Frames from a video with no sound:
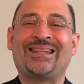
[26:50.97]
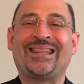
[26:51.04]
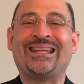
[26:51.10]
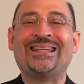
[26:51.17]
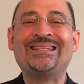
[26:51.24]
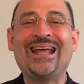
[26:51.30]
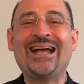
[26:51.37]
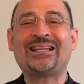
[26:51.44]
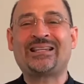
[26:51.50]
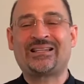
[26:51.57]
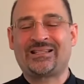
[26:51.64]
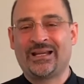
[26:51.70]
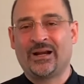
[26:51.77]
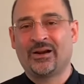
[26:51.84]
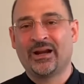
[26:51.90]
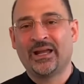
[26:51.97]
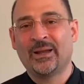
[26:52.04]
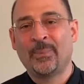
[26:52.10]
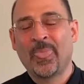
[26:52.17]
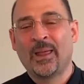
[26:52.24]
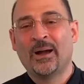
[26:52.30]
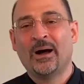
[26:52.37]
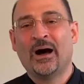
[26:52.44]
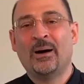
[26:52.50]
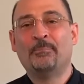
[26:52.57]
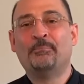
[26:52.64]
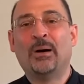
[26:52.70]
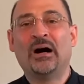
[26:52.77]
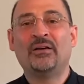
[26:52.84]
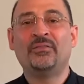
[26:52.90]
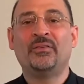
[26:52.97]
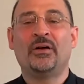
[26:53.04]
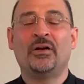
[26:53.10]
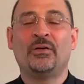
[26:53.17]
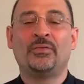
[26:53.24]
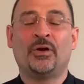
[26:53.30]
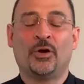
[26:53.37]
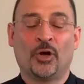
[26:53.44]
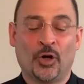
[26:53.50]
to the necessary above the